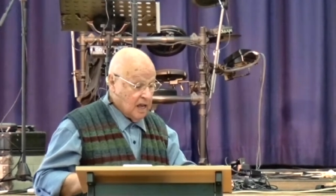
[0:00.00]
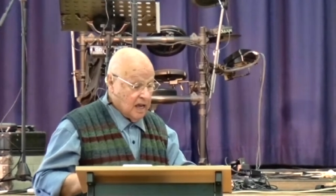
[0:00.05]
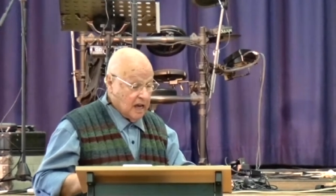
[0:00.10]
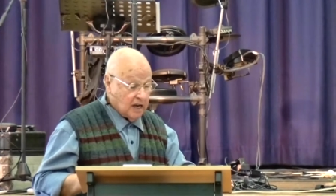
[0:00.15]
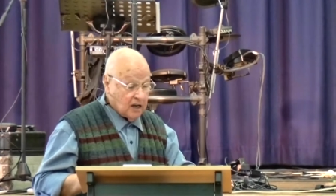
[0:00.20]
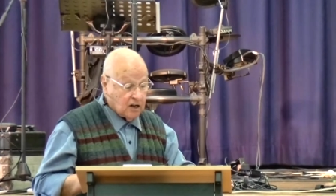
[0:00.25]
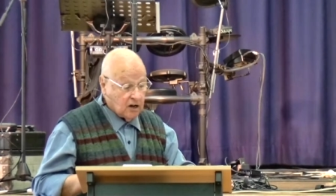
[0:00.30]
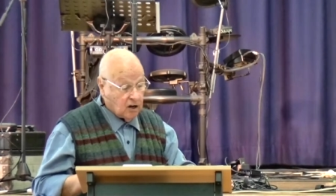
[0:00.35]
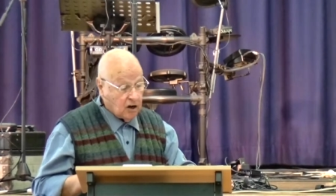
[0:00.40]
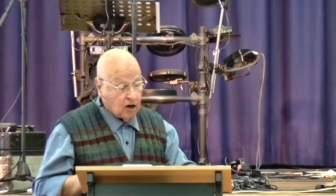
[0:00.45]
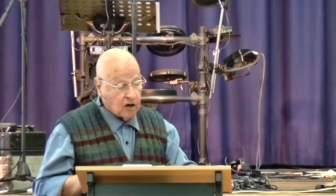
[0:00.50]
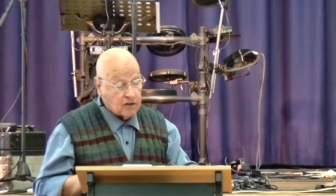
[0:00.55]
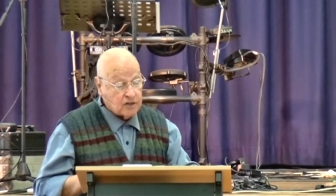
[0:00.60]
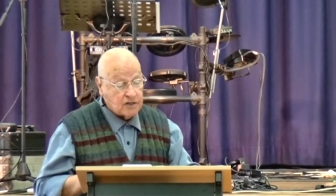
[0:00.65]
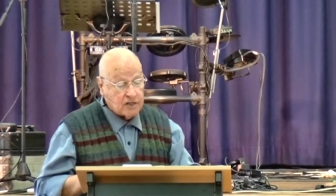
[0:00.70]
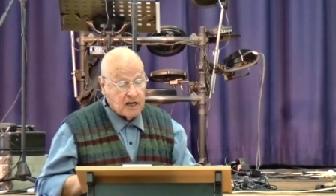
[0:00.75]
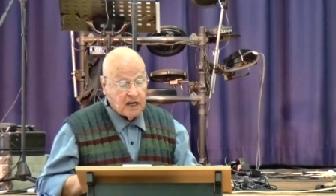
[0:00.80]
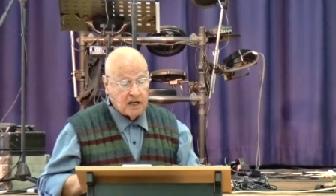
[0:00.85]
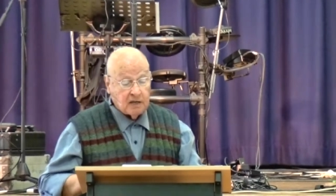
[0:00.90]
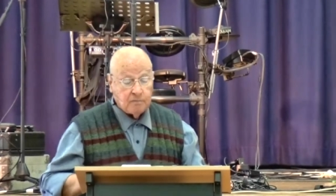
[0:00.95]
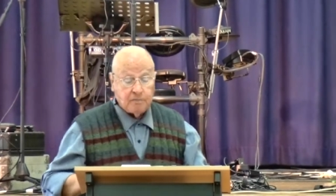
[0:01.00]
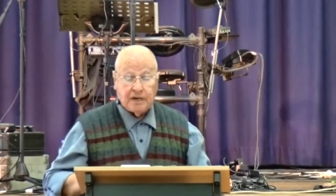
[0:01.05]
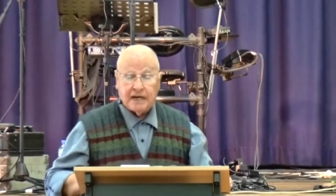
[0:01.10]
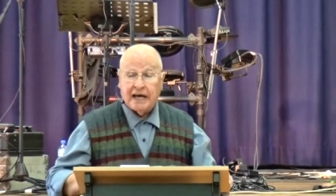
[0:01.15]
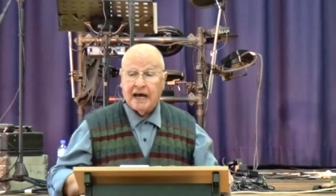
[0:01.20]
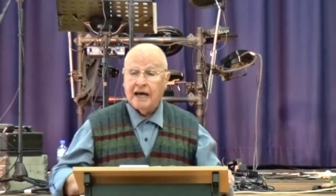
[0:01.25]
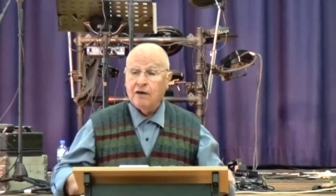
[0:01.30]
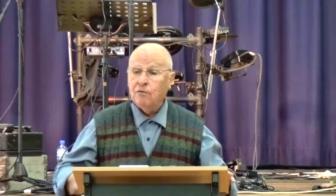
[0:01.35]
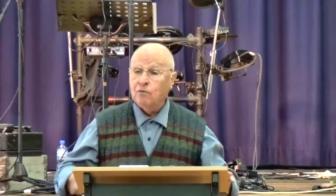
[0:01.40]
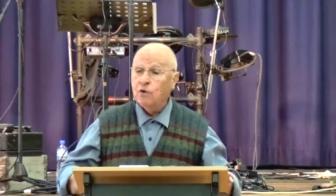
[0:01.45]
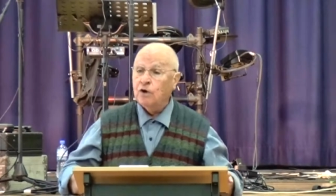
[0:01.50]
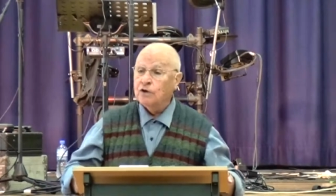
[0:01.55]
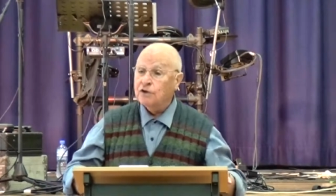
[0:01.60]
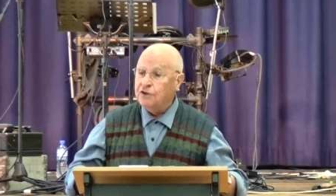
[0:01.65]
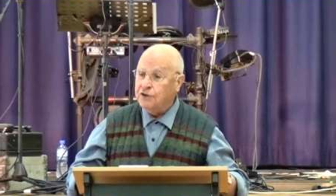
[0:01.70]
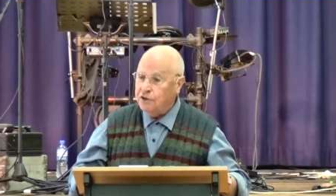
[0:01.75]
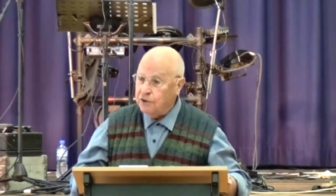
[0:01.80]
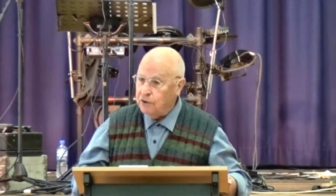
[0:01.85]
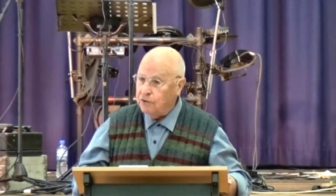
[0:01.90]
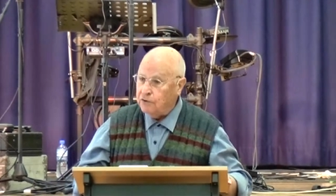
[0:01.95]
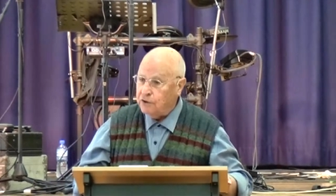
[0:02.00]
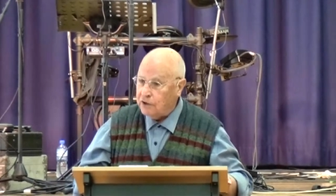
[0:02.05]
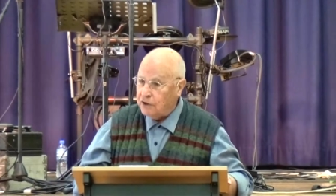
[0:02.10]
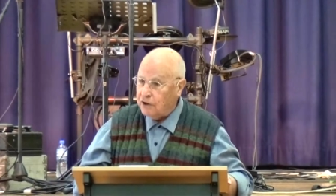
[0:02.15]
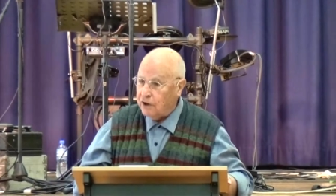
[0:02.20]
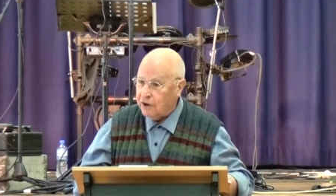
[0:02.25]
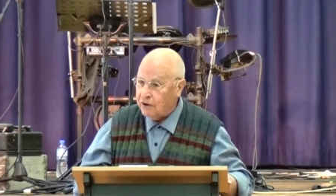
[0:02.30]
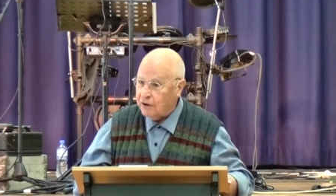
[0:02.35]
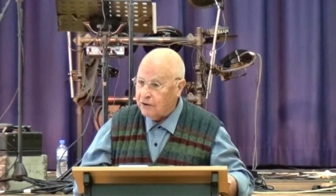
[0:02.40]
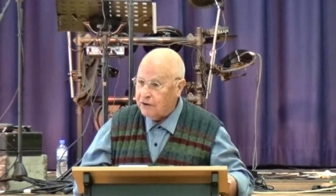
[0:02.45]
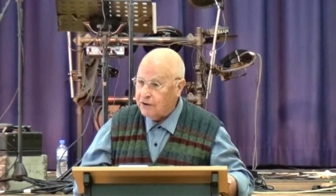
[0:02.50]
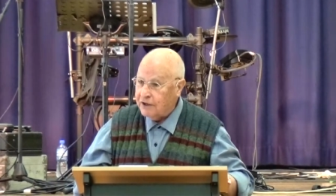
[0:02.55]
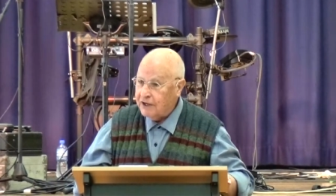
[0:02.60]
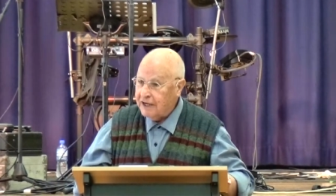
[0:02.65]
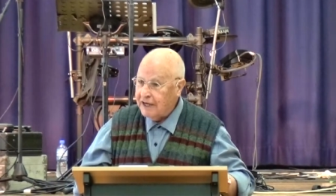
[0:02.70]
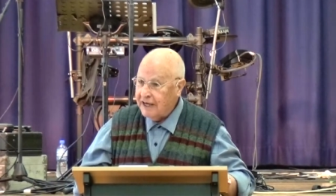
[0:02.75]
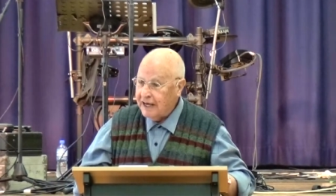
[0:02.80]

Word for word: And the Lord said, But I want you to go.